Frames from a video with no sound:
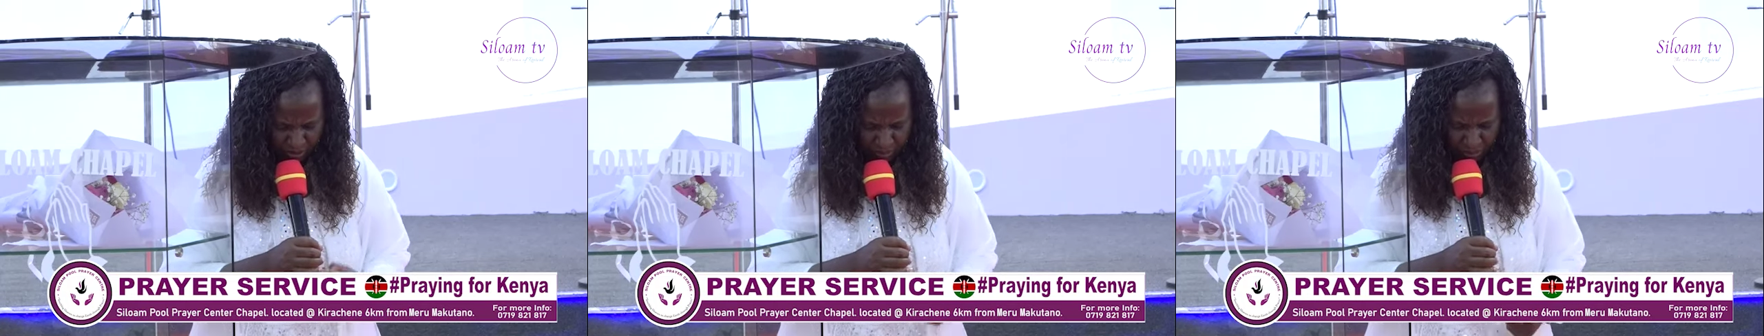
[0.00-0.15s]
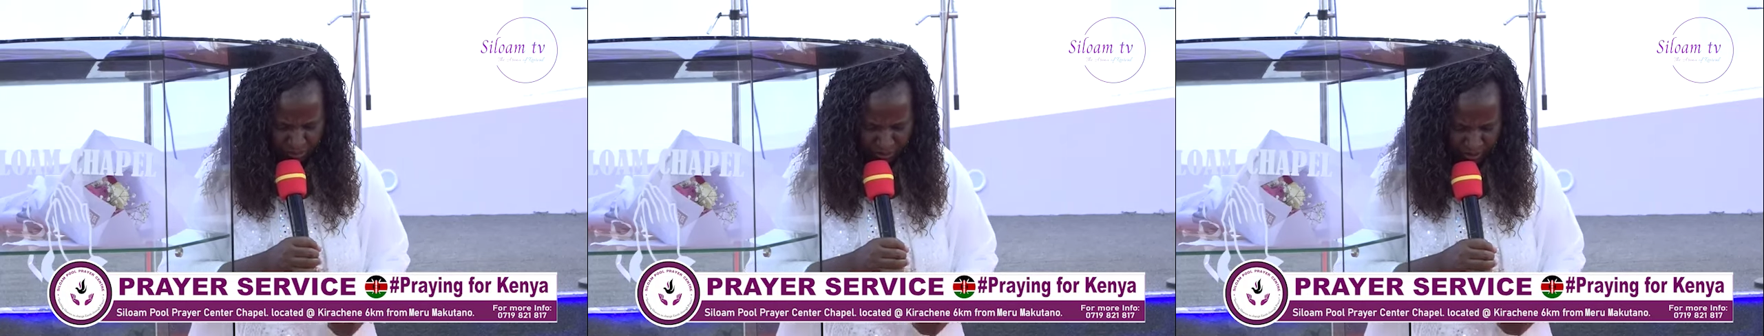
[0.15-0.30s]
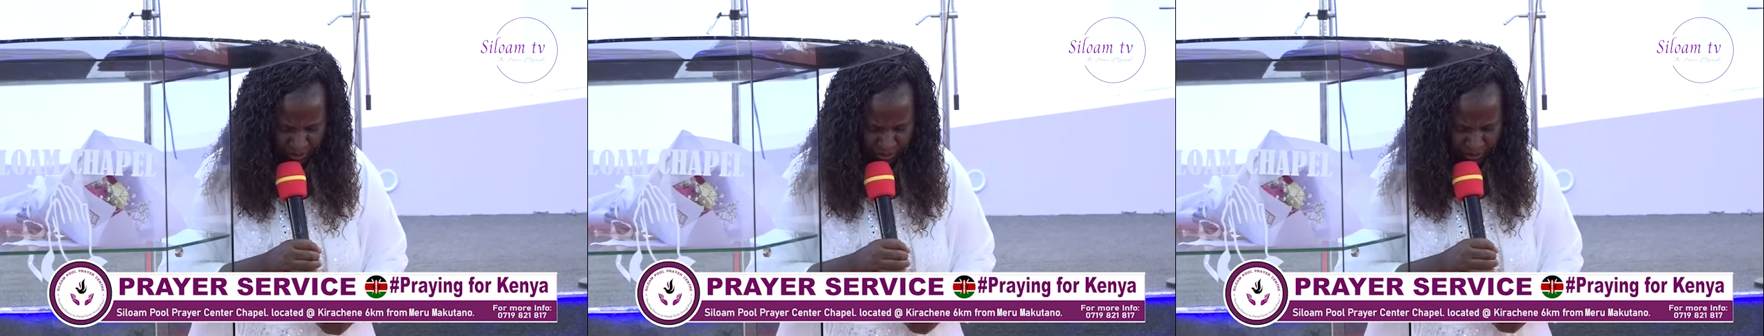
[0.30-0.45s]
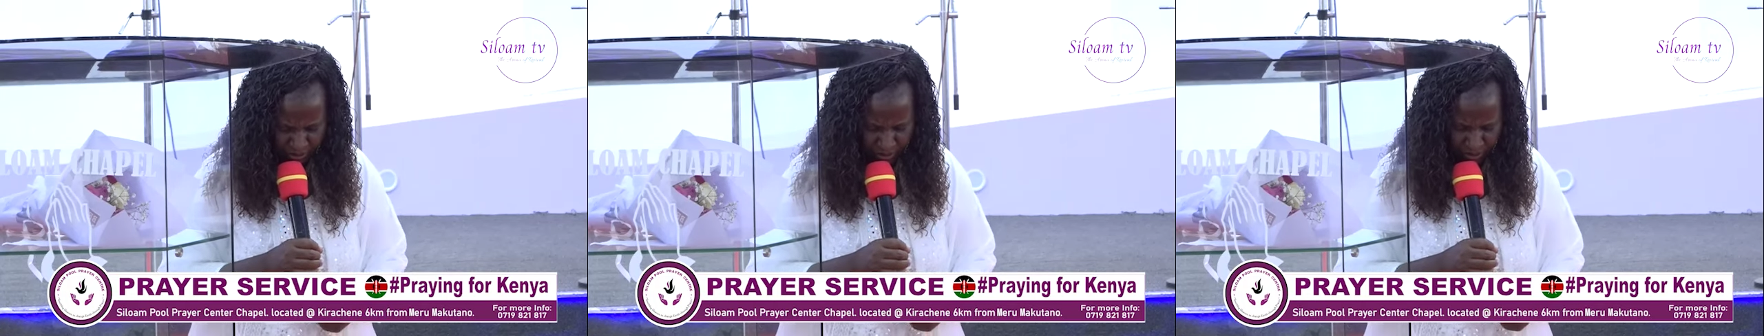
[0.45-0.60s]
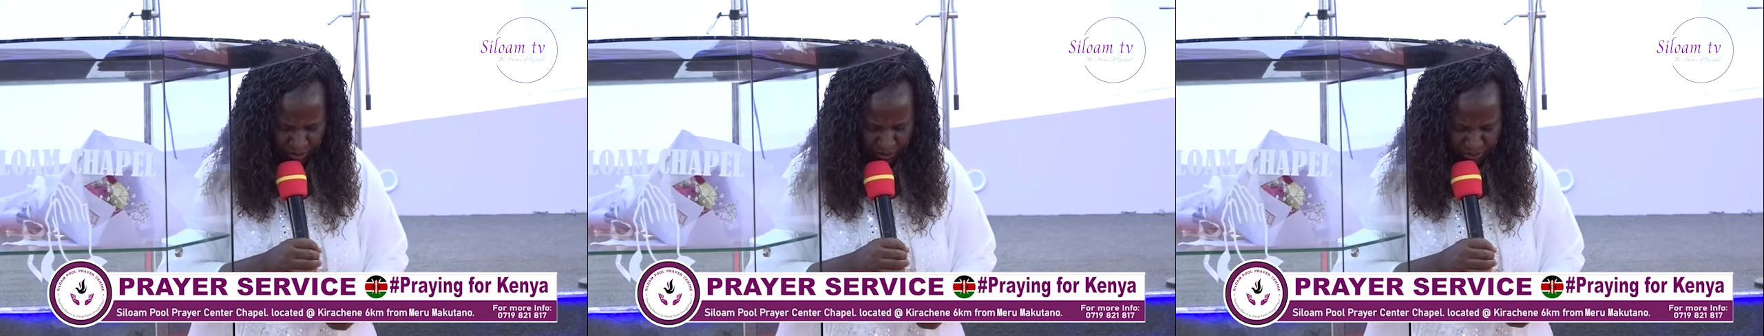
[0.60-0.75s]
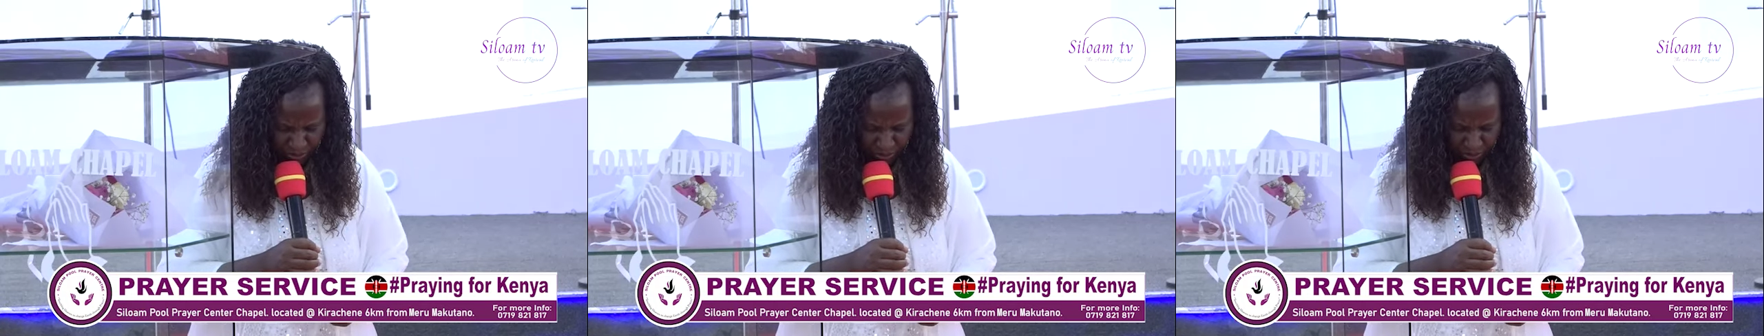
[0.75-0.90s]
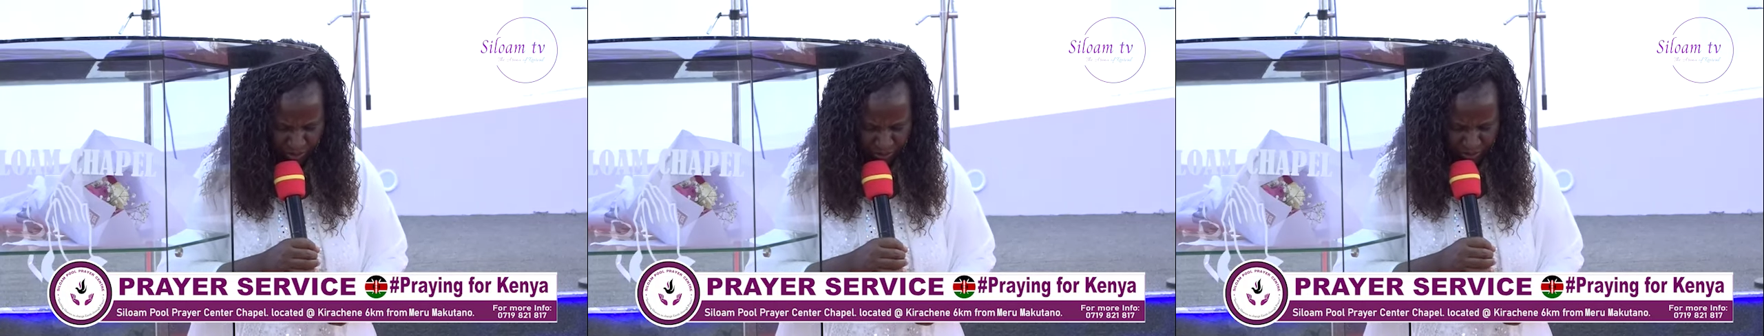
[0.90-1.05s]
Peace and
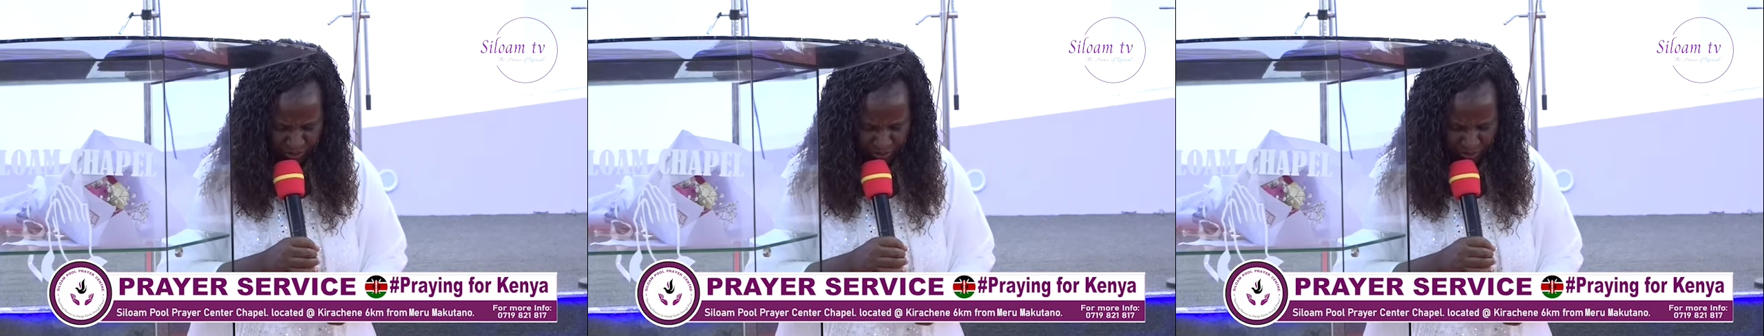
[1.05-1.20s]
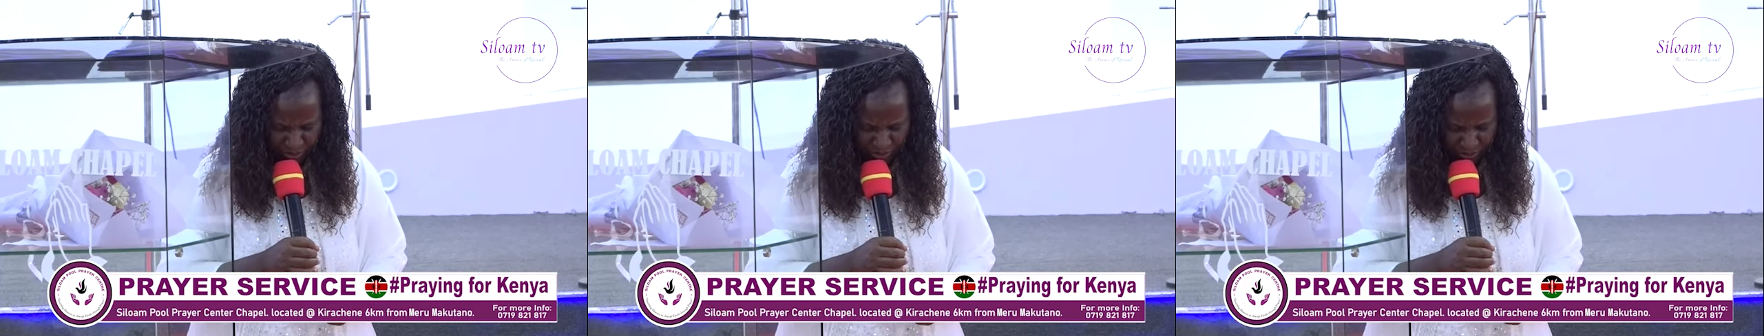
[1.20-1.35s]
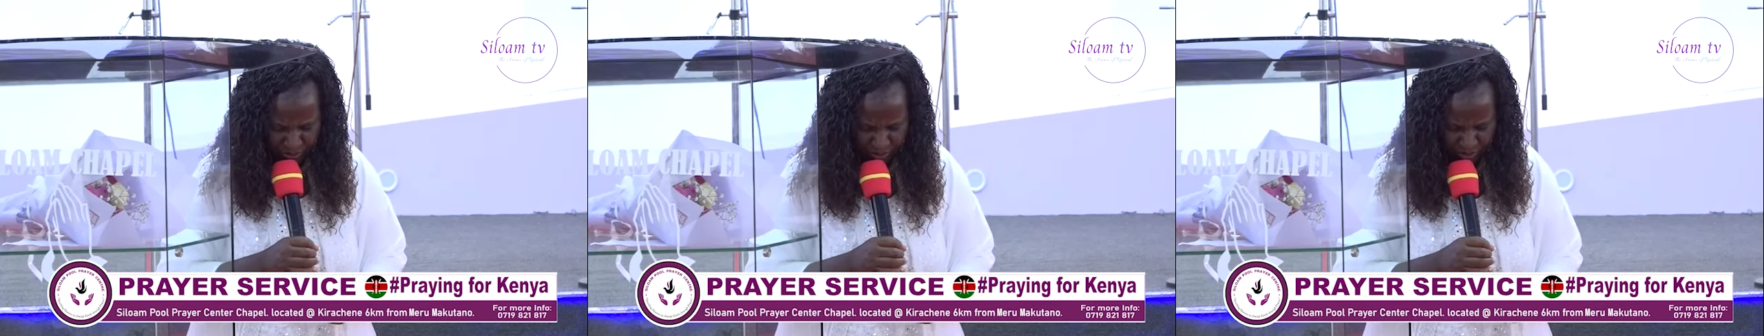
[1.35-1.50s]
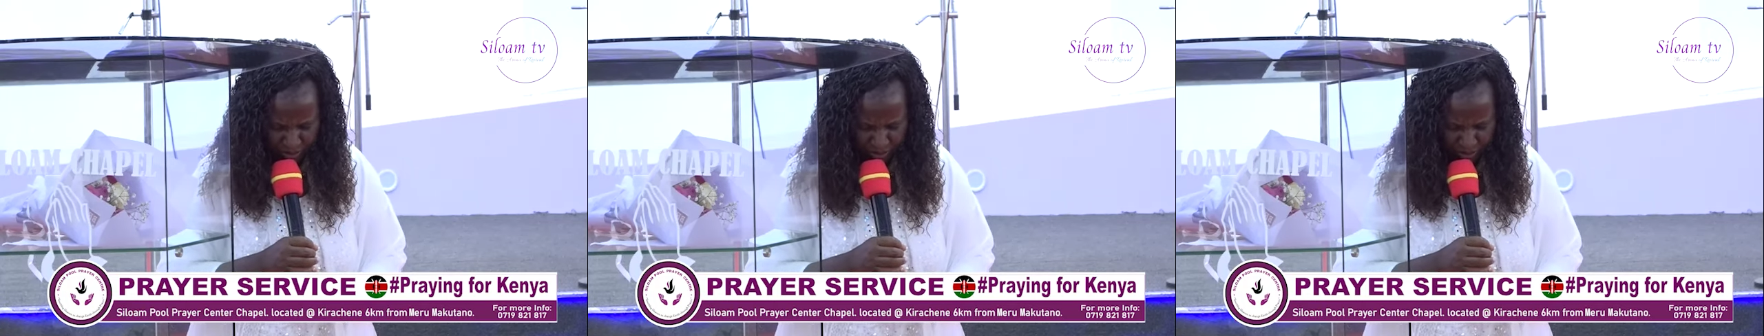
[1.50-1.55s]
unity.